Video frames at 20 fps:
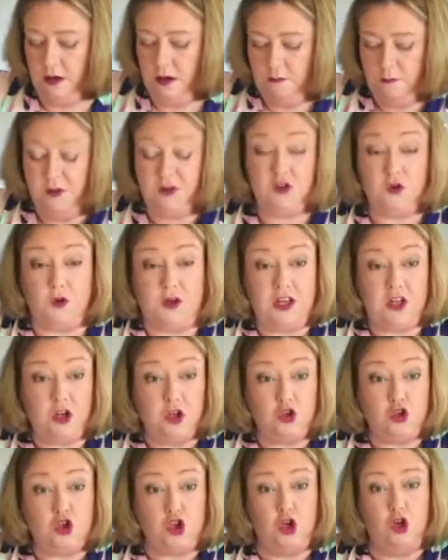
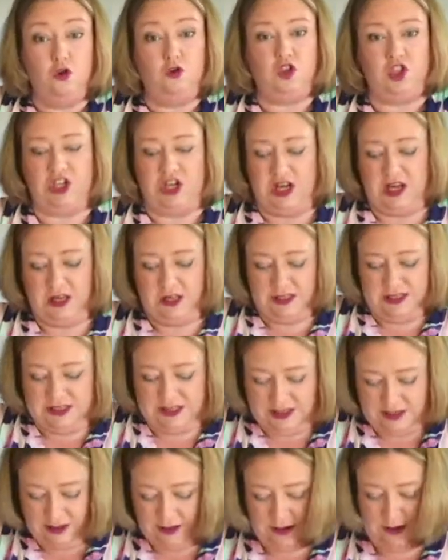between two
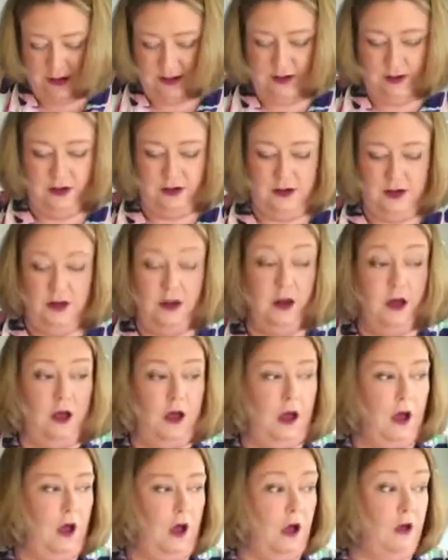sheets
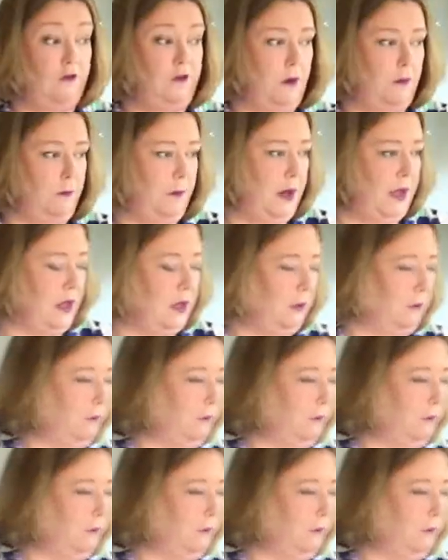of baking